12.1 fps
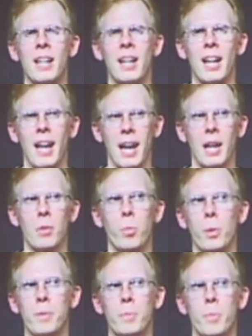And
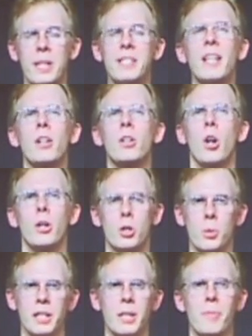we settled on
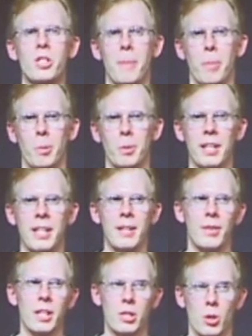doing them separately, and
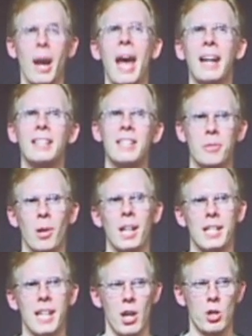things are hacked in right
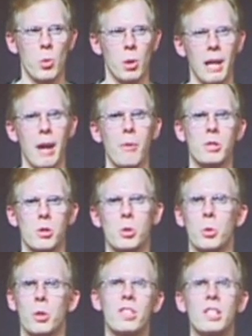now to allow us to
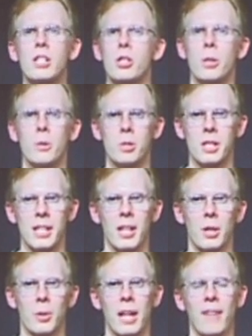sort of stitch those
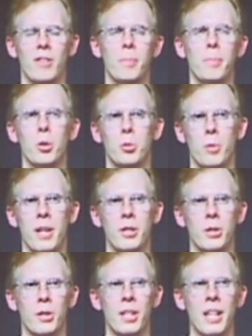together and have them both
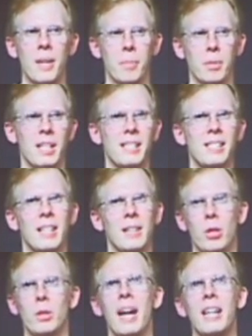rendered, but that's kind of the
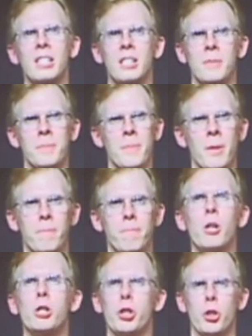last
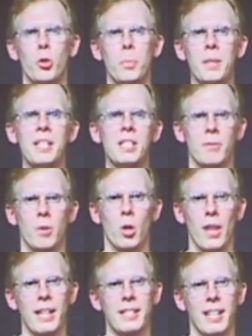functional piece of all
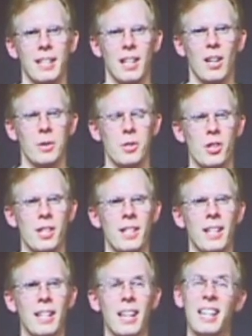that technology.
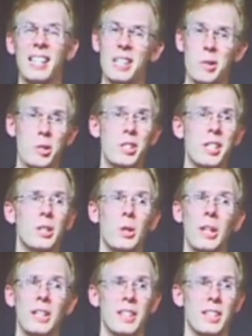And it's interesting to look
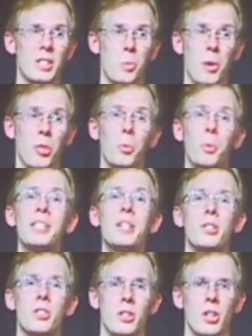at this, where 3
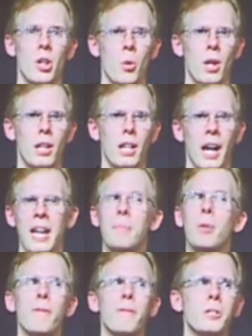years ago, I had
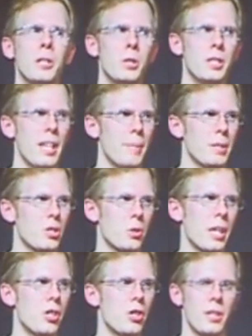perfectly good
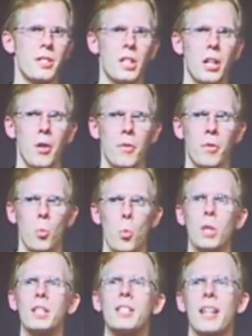demonstrations of
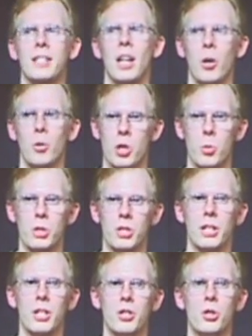what the technology was
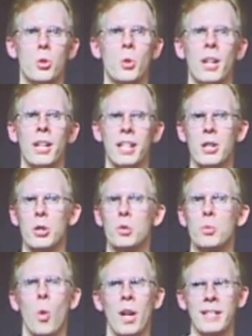going to do. Here's
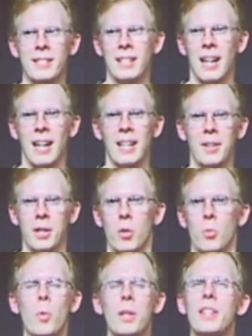what
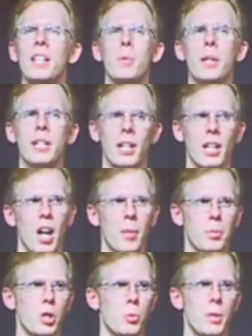we think we can
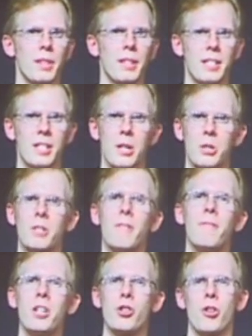accomplish with this. Here's the
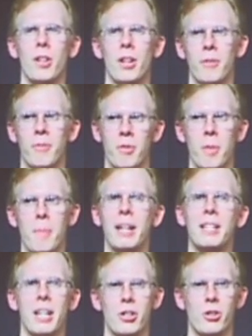vision of the mega
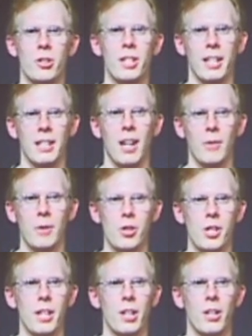texture technology
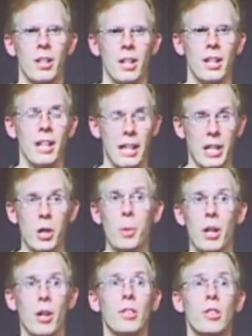here. And here we
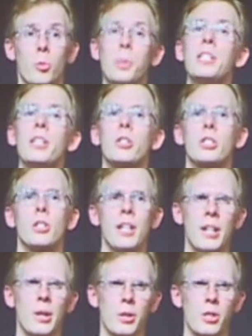are, 3 years
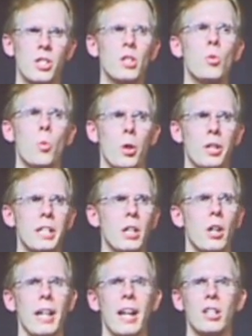later, still working
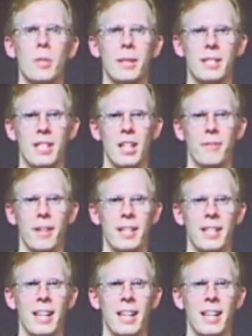on elements of it.